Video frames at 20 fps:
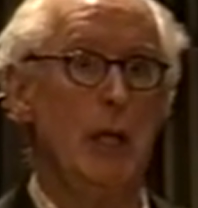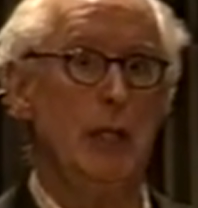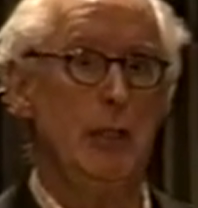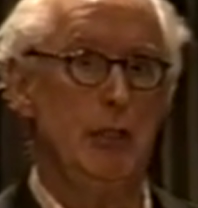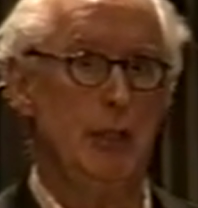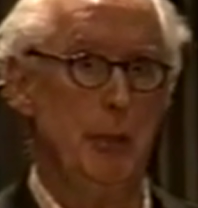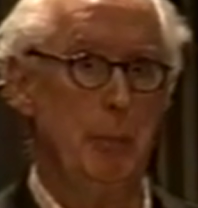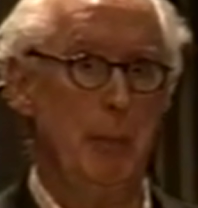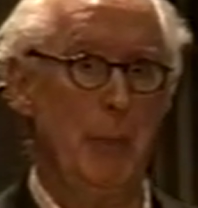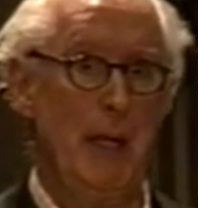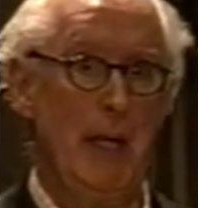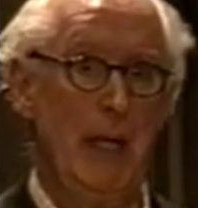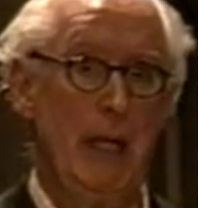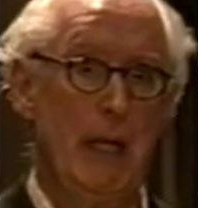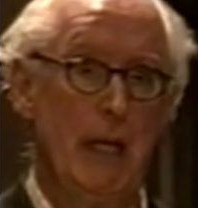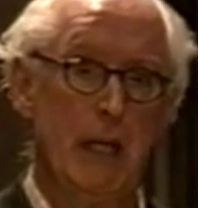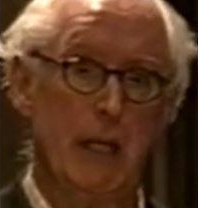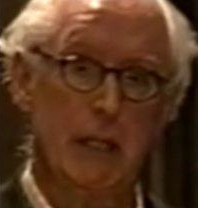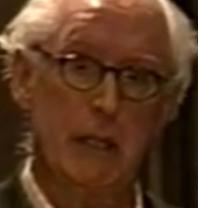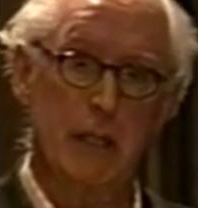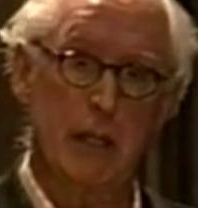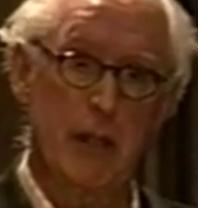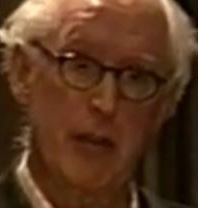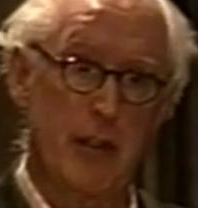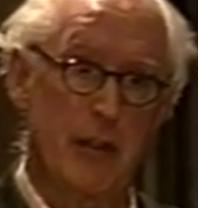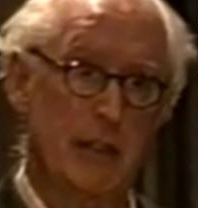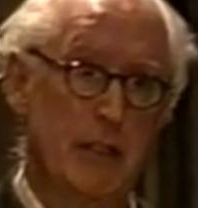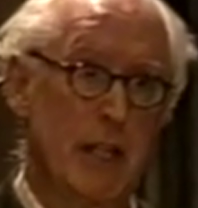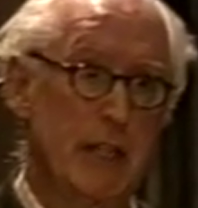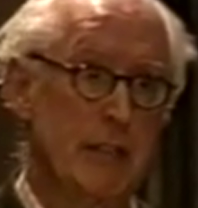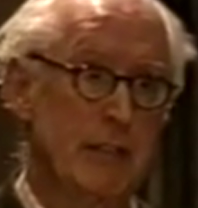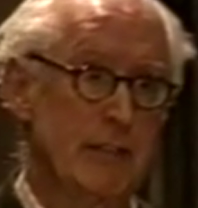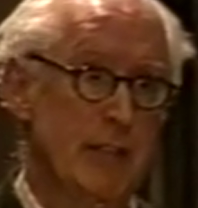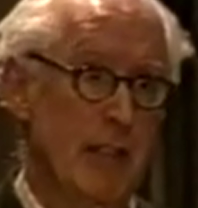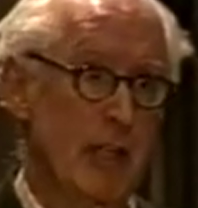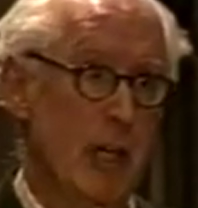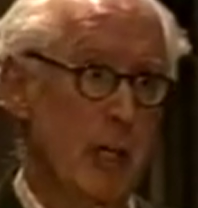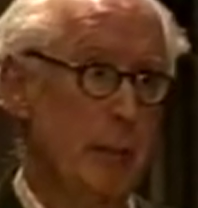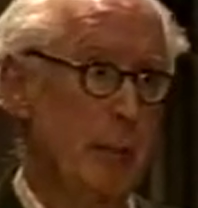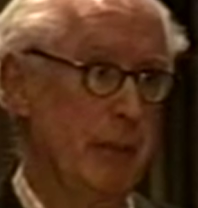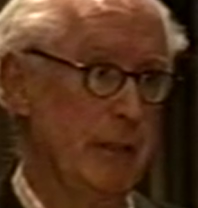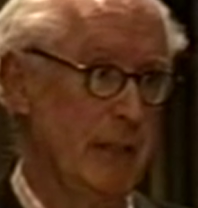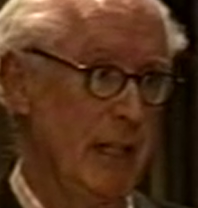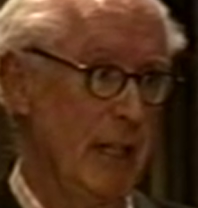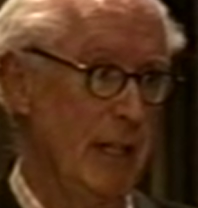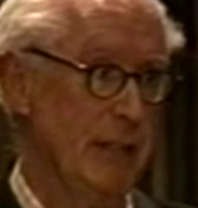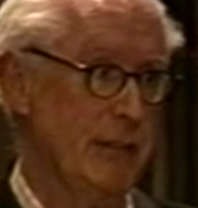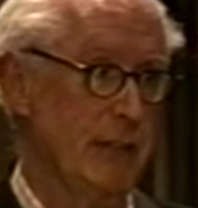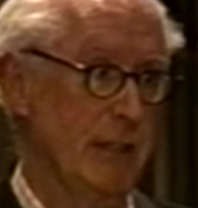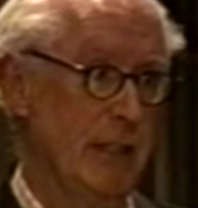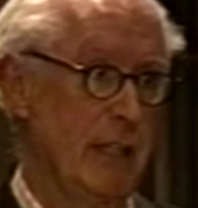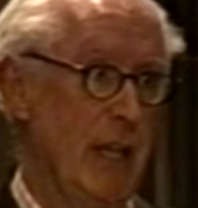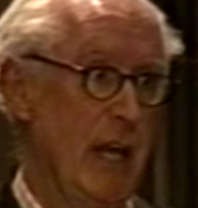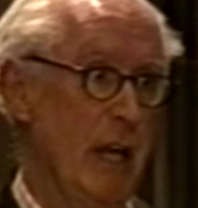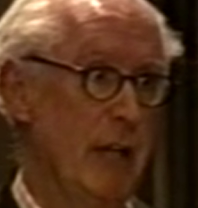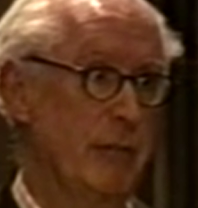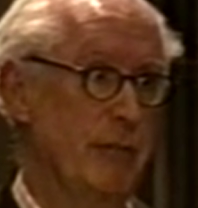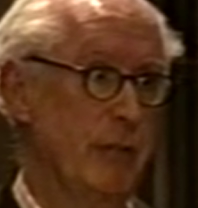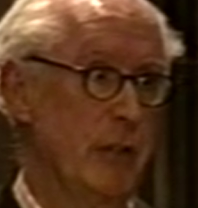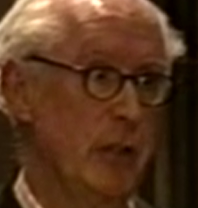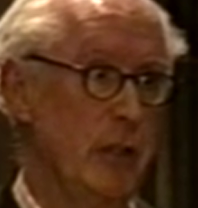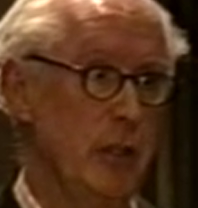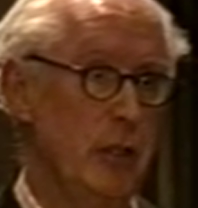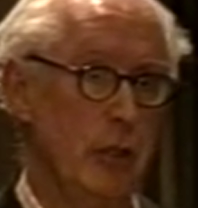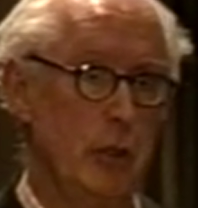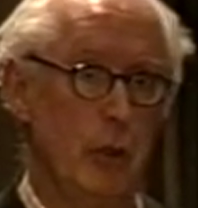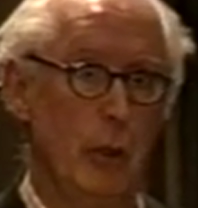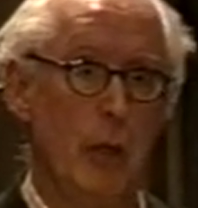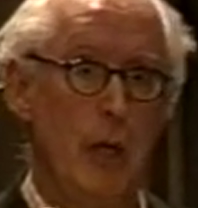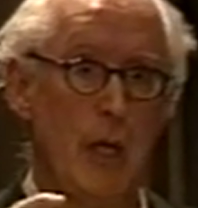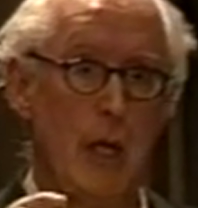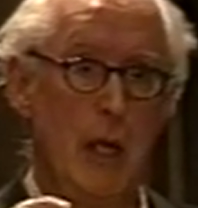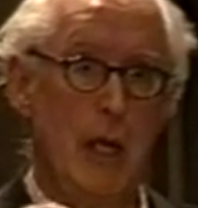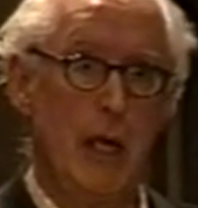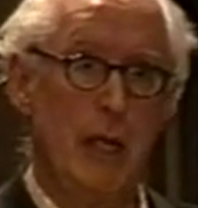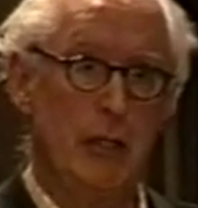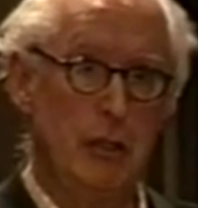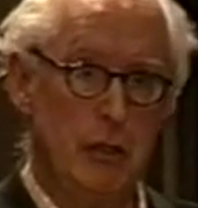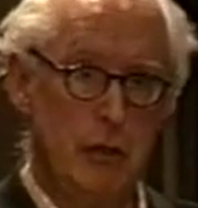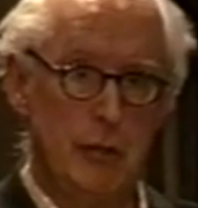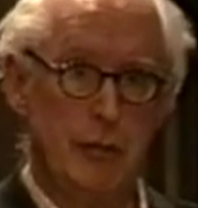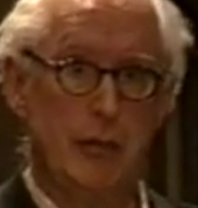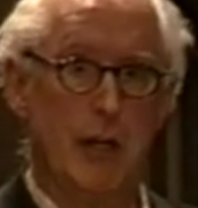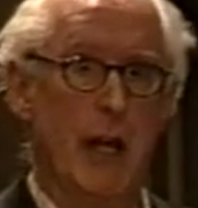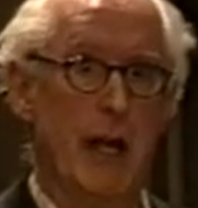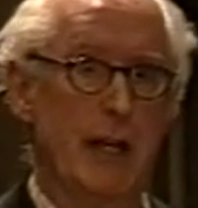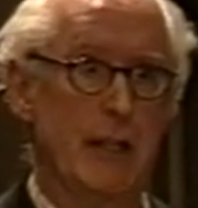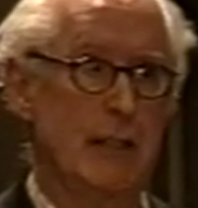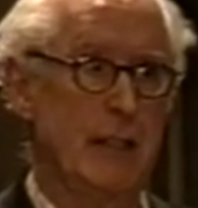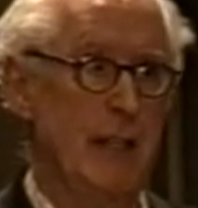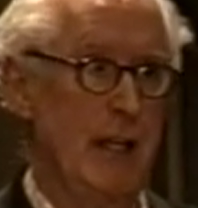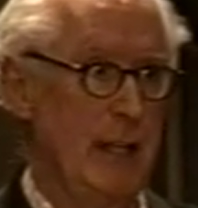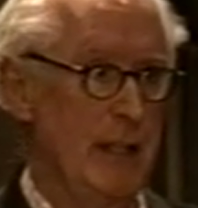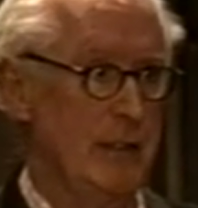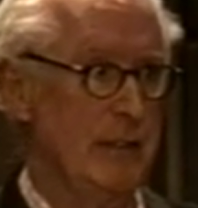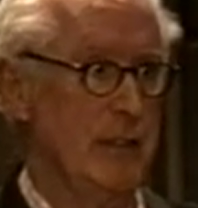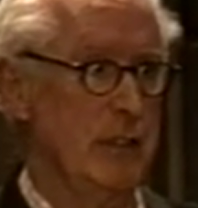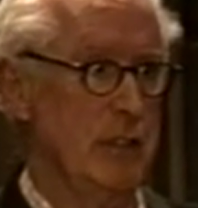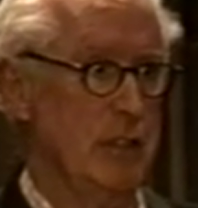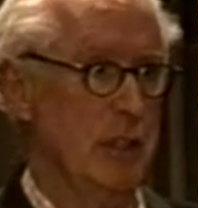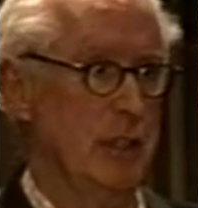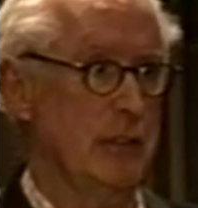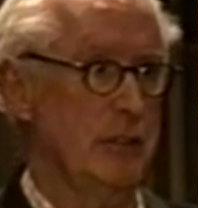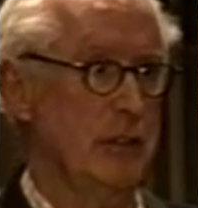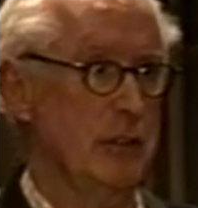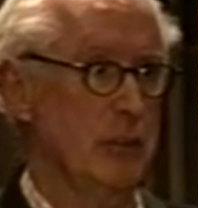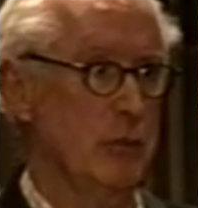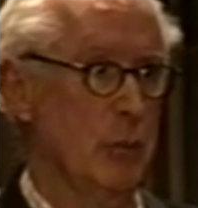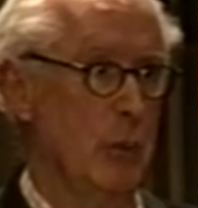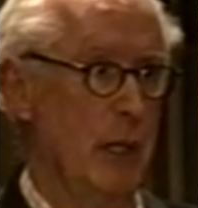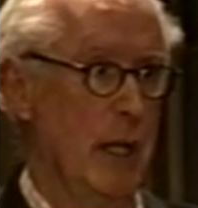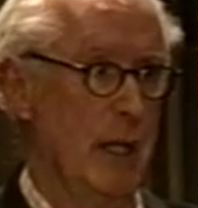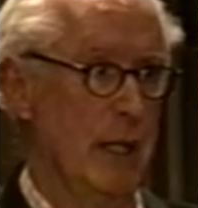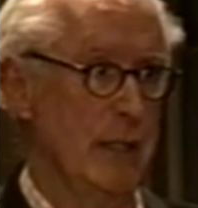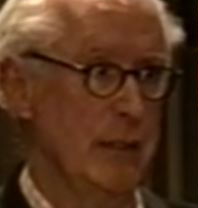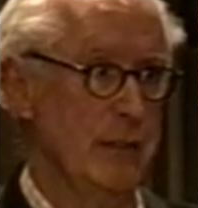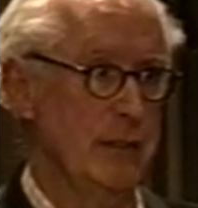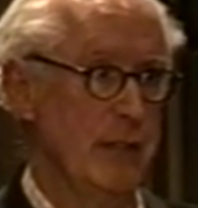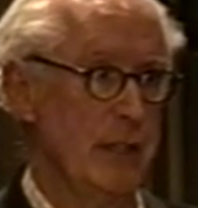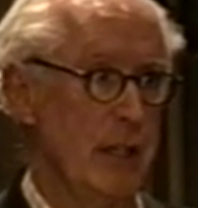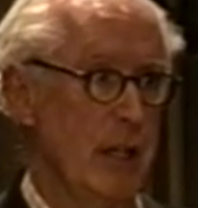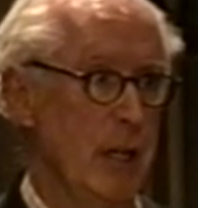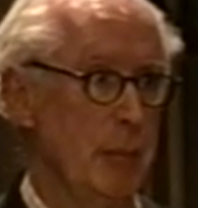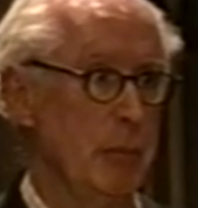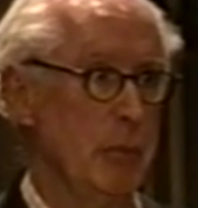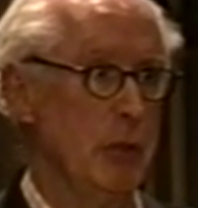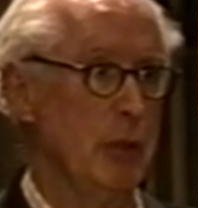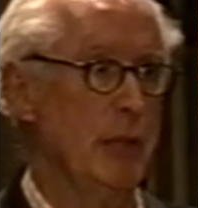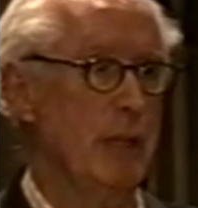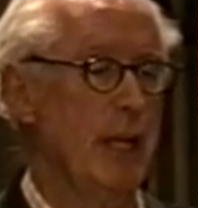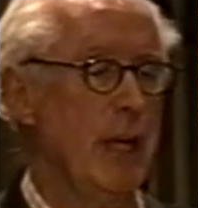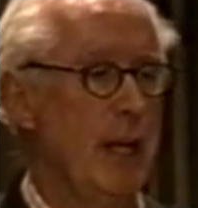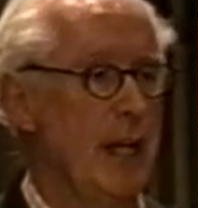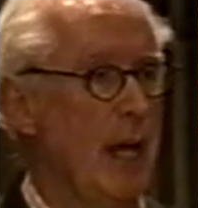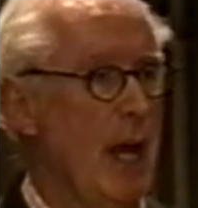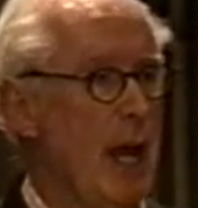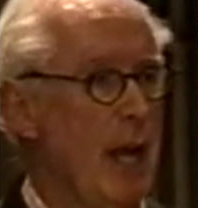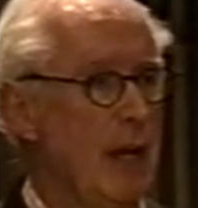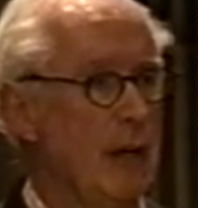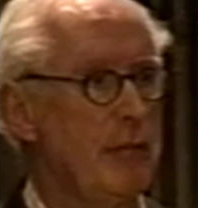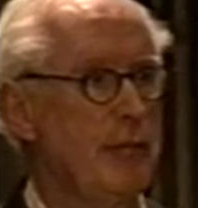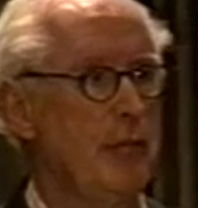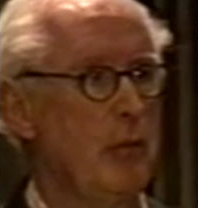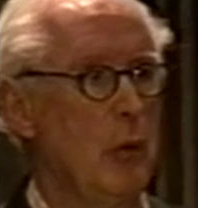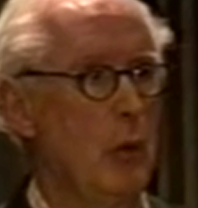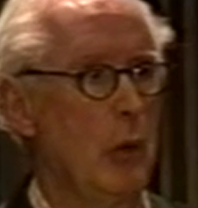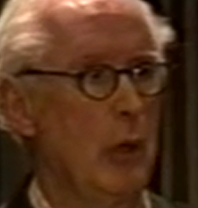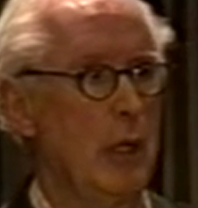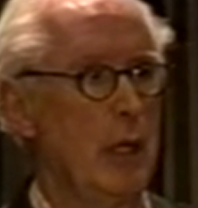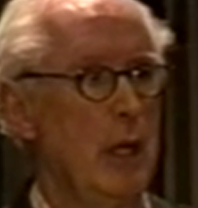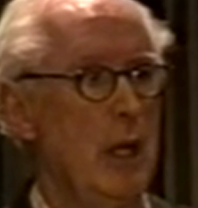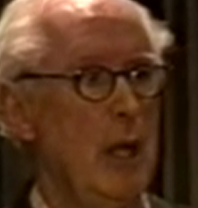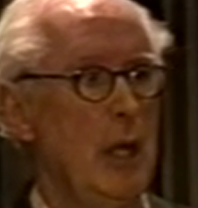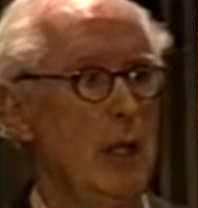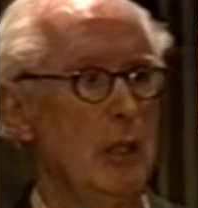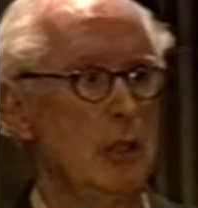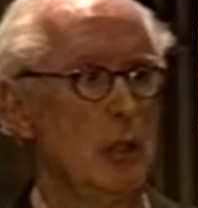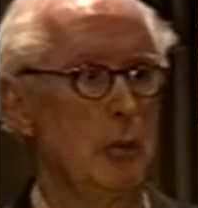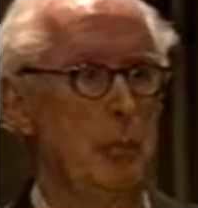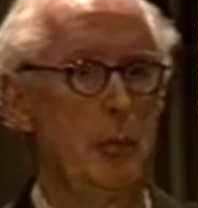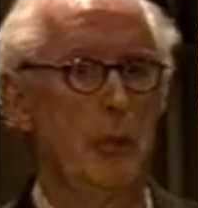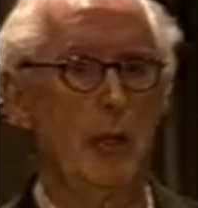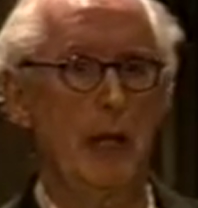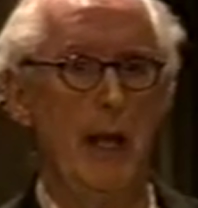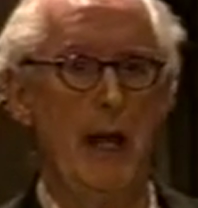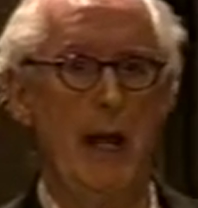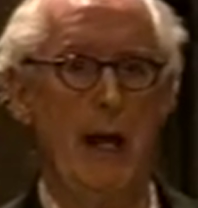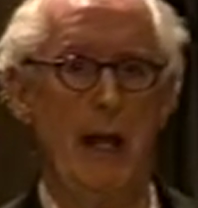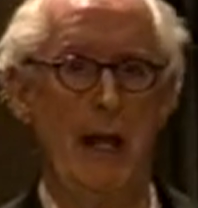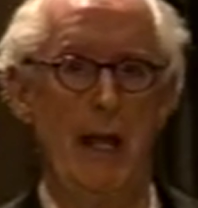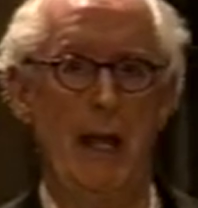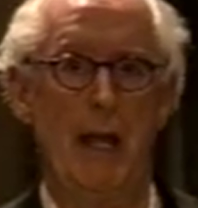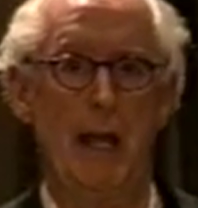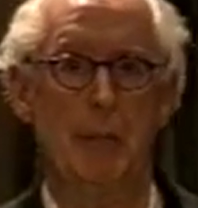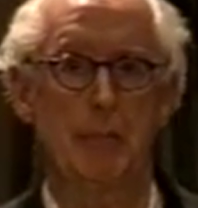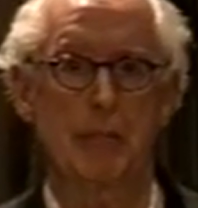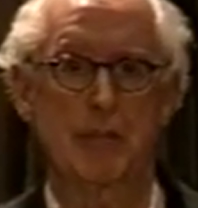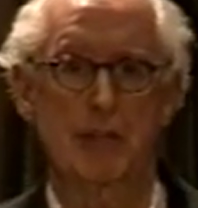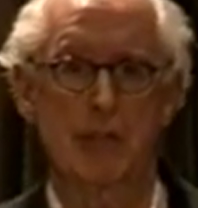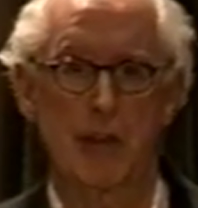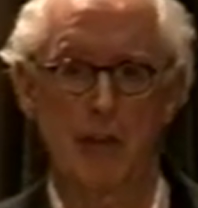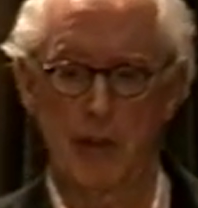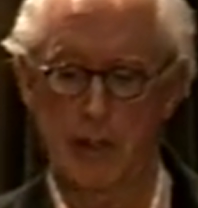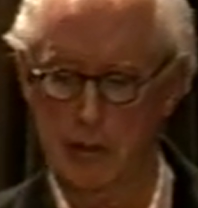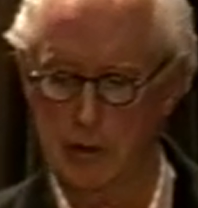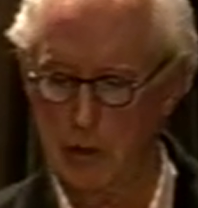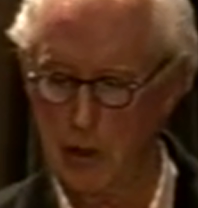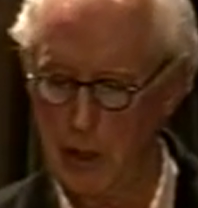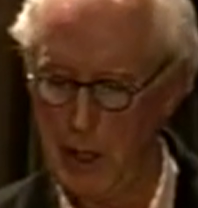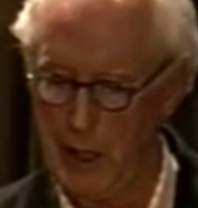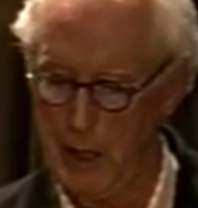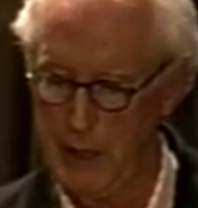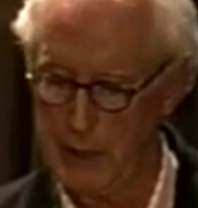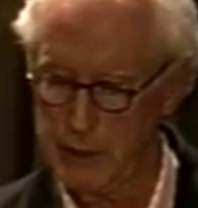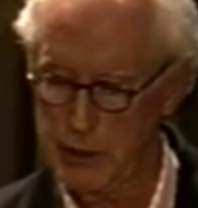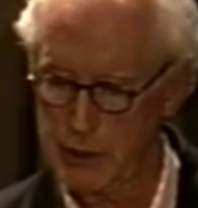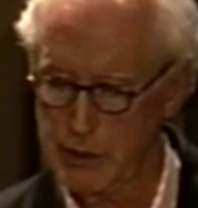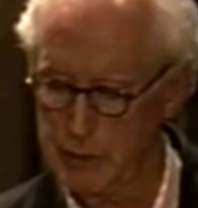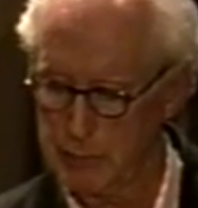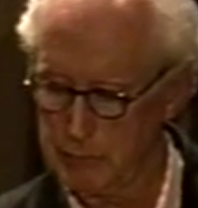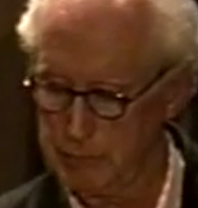demand that they set up a test account for you. You've got to test it just as well as them. You cannot afford to put out apps that crash.